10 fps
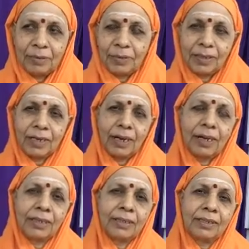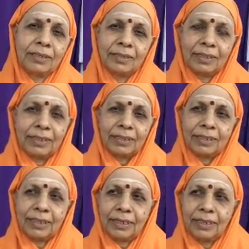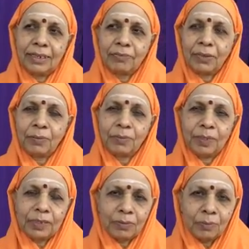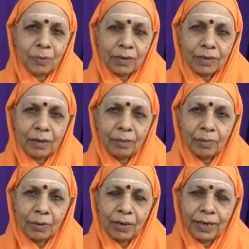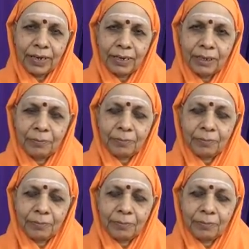Mritat, see, from this mortal body,